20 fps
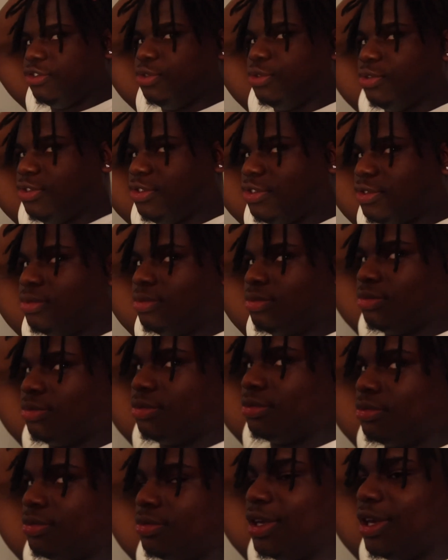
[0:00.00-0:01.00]
juice
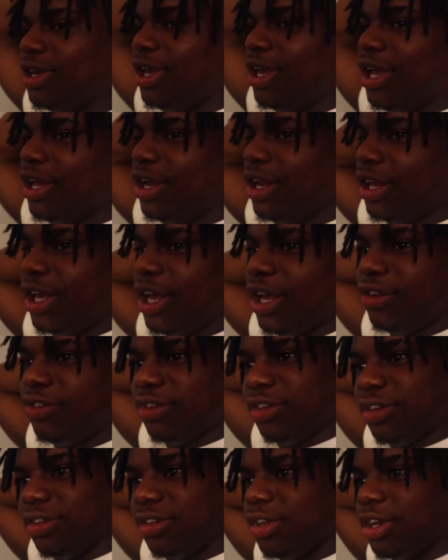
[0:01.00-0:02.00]
in the
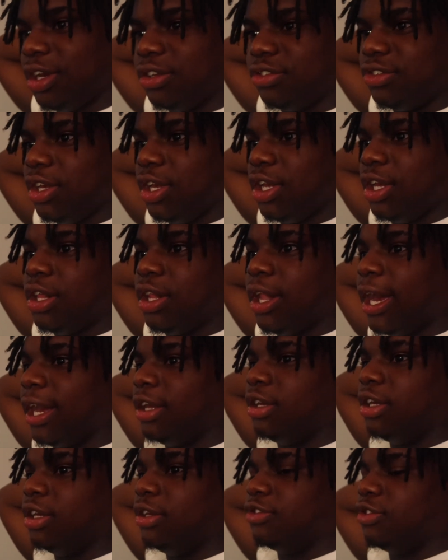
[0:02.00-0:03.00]
kitchen. You know what I'm saying? Like,
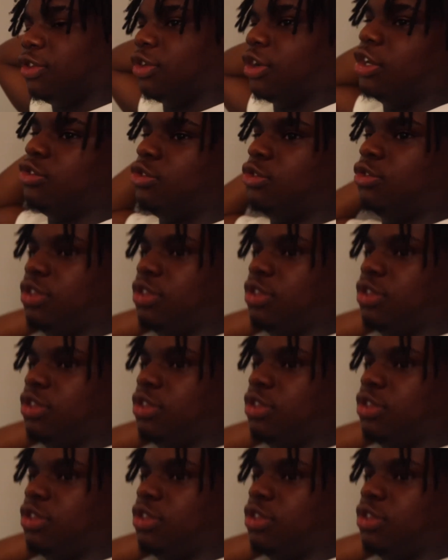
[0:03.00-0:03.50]
it's some grape juice